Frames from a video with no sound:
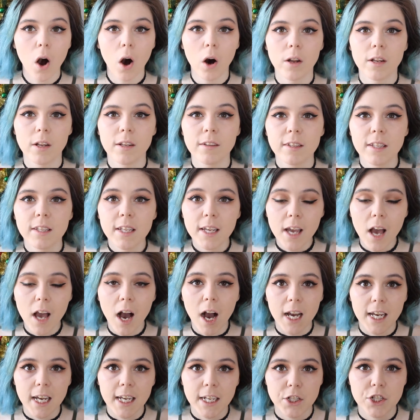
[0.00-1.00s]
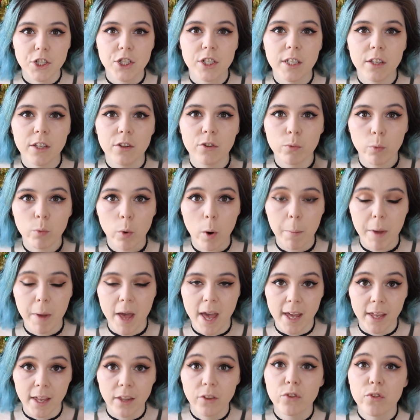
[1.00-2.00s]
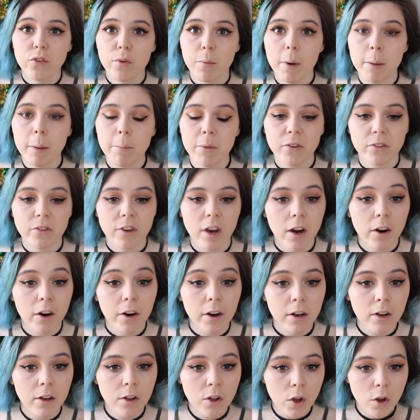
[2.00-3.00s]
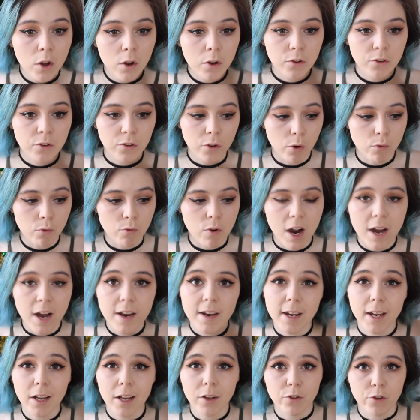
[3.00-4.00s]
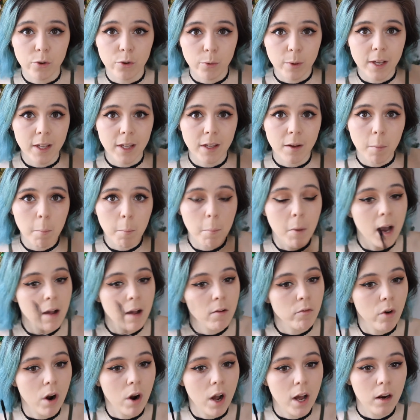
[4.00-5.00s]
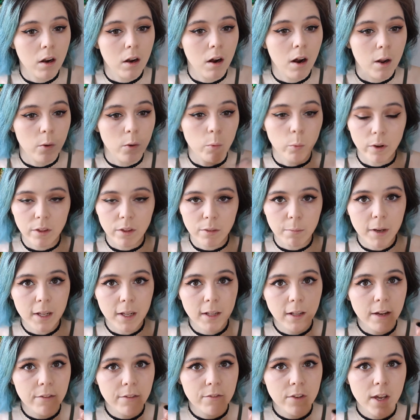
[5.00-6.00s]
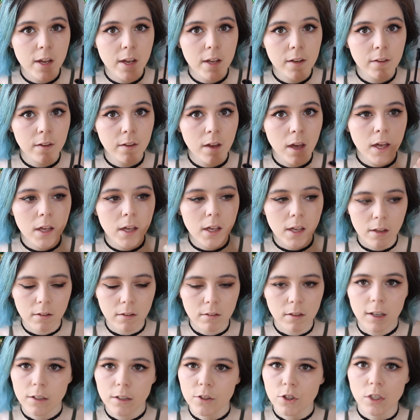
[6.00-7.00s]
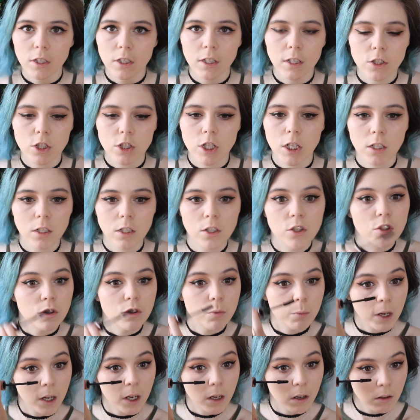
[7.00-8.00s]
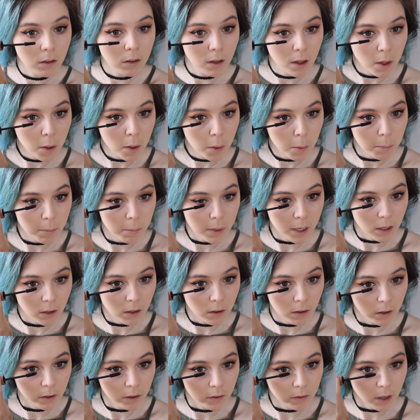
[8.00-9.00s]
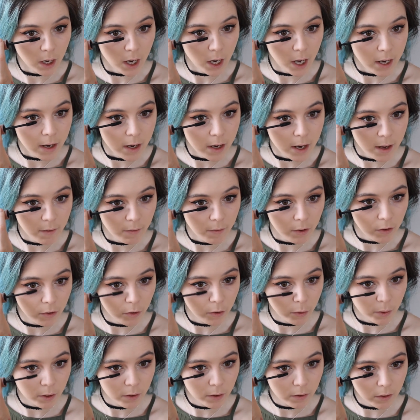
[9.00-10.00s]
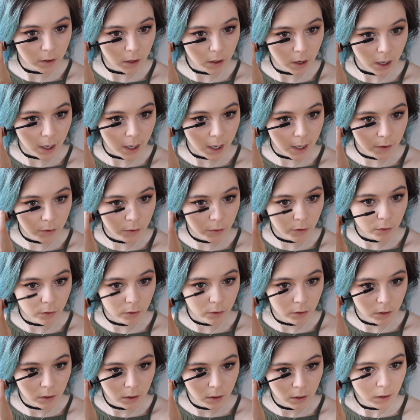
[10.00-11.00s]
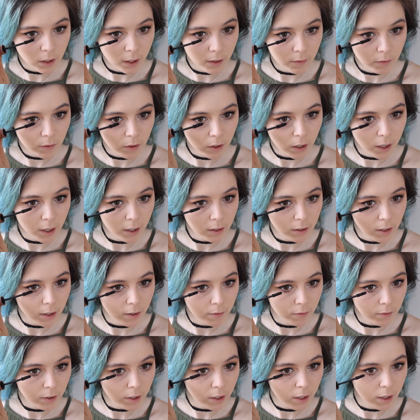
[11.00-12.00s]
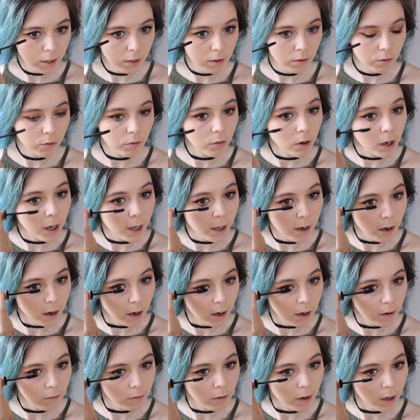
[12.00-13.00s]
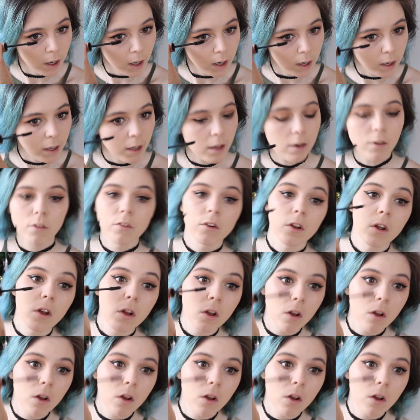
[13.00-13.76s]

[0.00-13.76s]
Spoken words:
Honestly, I actually swap hands for my mascara, so right now doing my right eye with my left hand is actually a challenge as well because I never do it. I do left eye, left hand, right eye, right hand,